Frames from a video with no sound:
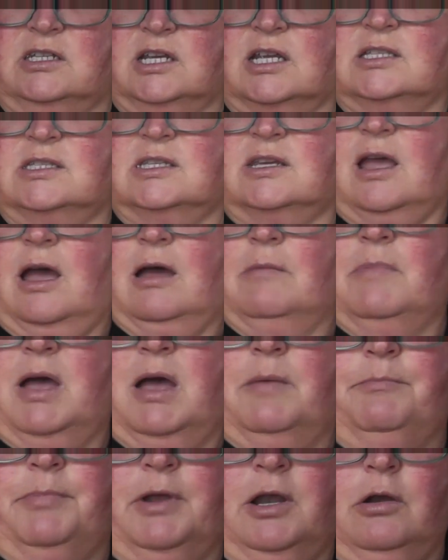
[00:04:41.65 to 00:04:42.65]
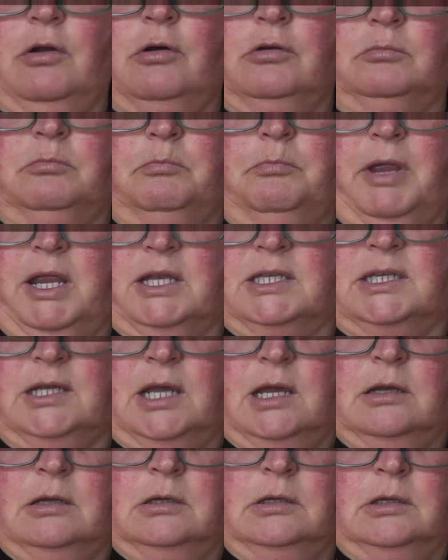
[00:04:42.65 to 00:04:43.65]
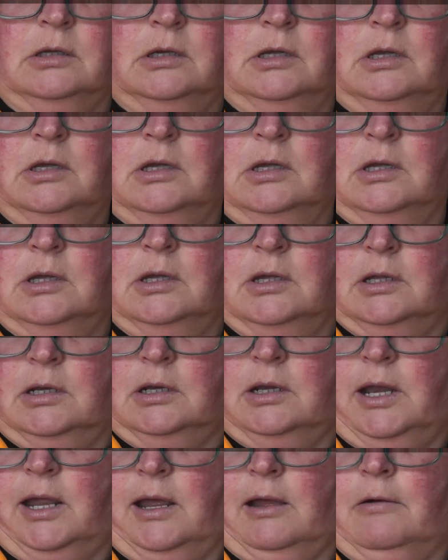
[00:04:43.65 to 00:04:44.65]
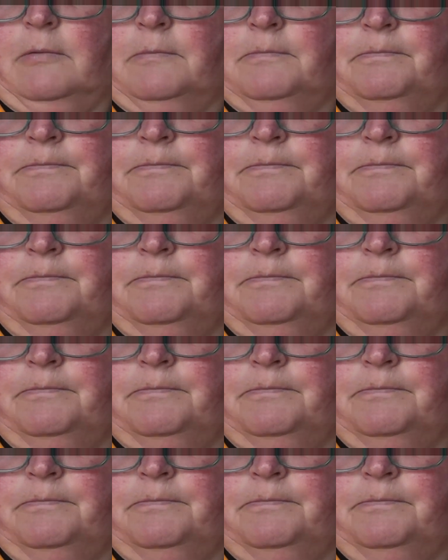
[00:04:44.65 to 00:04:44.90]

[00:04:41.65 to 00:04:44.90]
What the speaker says: does come up a lot better. Now,